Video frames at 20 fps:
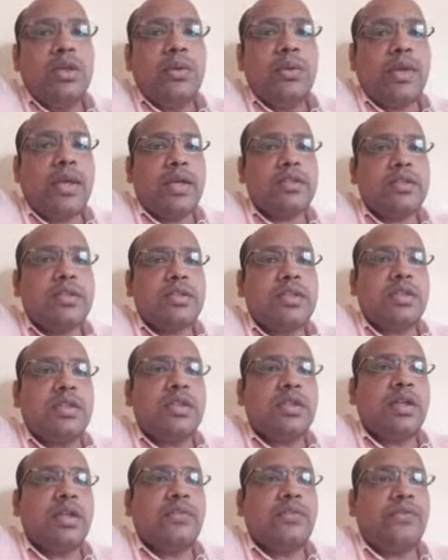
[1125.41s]
You can
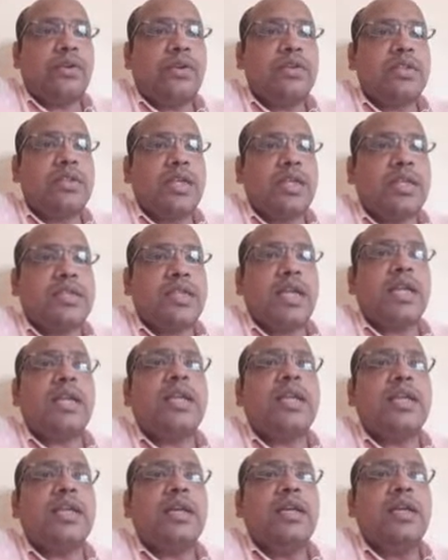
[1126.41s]
see the difference
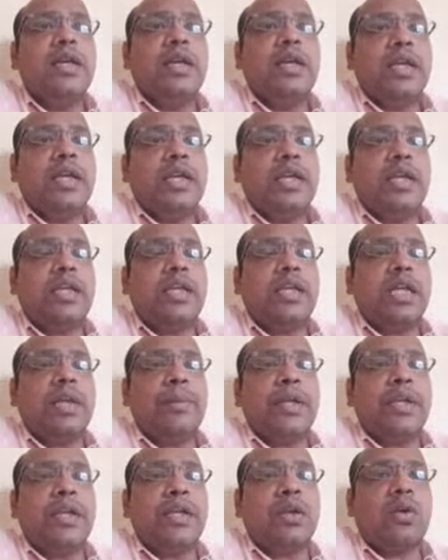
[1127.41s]
exactly. In
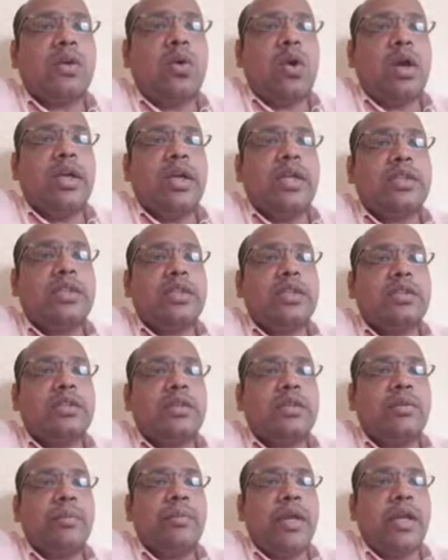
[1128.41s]
incremental coordinate
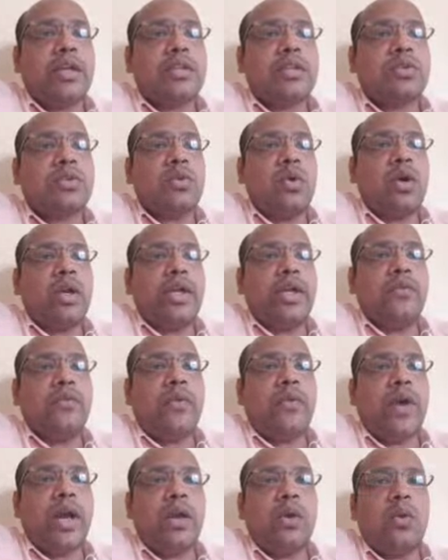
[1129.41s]
system, x
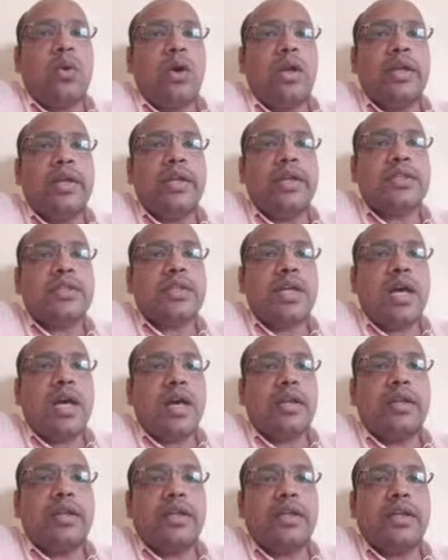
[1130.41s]
coordinate, y coordinates
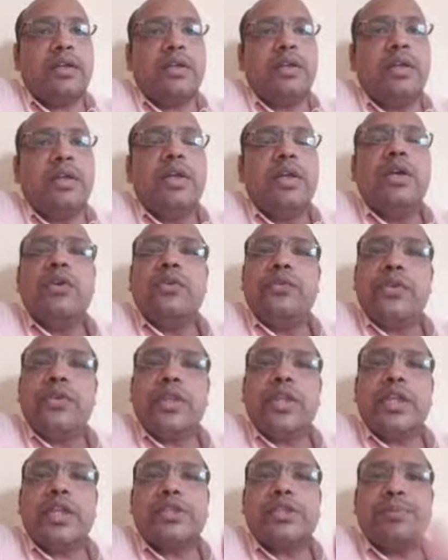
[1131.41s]
are written
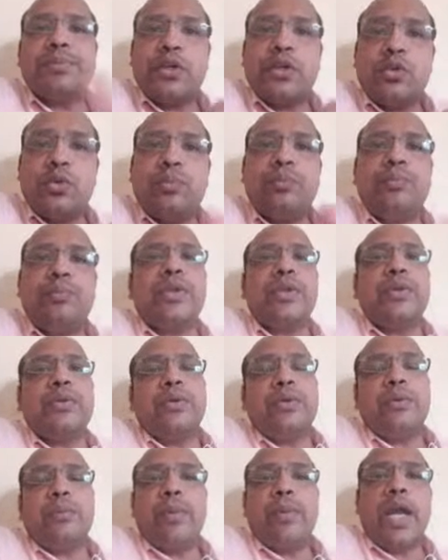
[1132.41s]
with respect
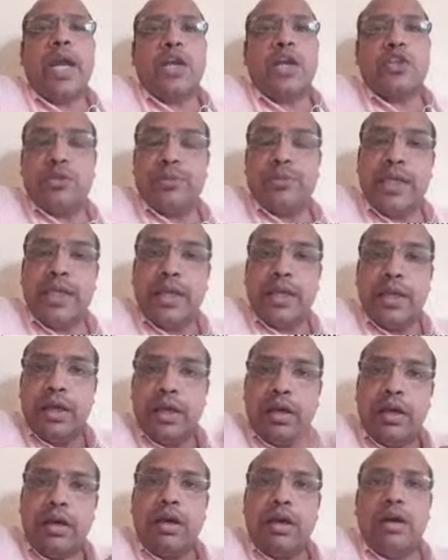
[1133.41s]
to by assuming
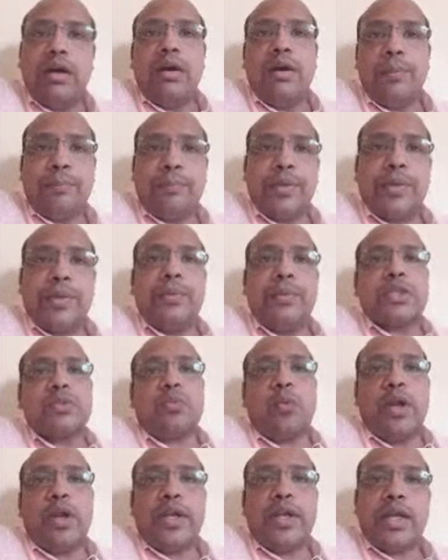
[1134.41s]

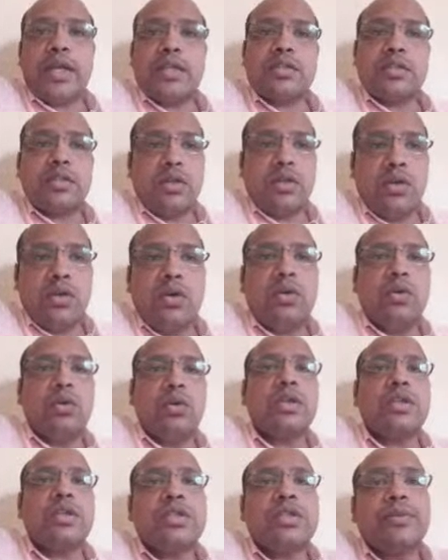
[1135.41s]
previous point as a
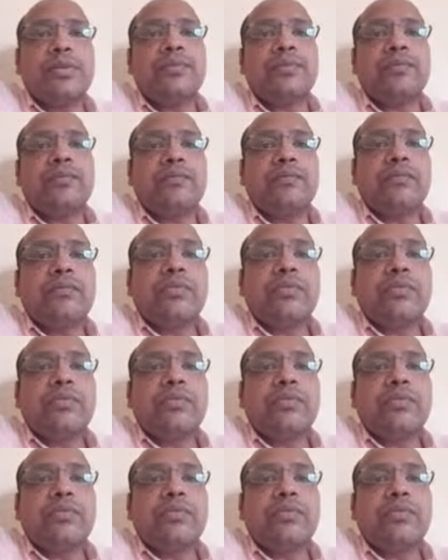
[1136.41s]
origin.